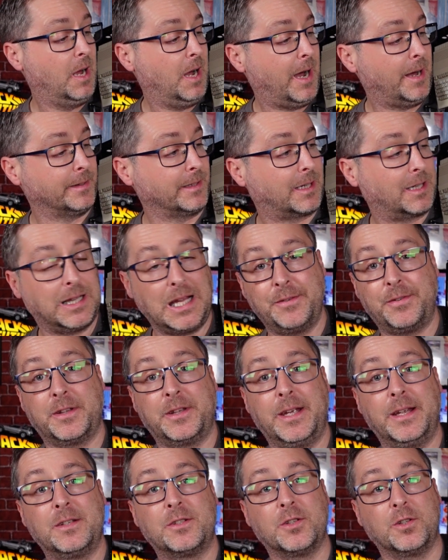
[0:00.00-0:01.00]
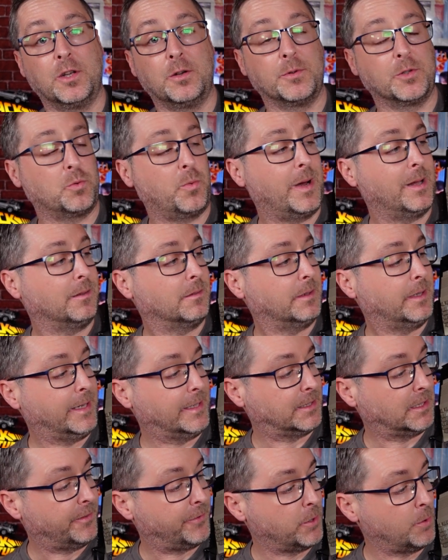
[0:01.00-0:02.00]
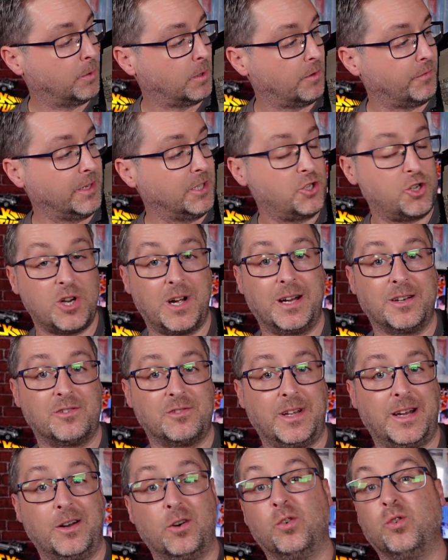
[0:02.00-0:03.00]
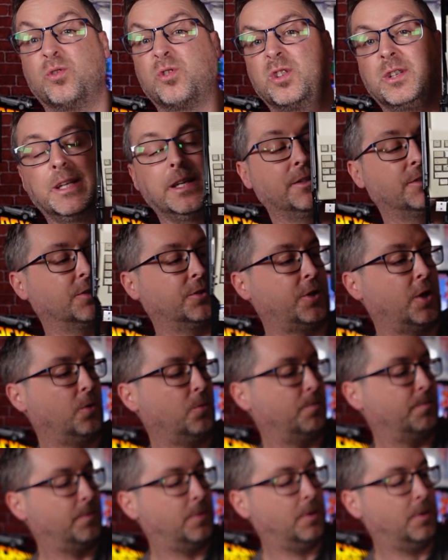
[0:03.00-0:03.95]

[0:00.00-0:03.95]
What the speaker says: And the clever thing to do as well is, if you want to recharge that, all you need to do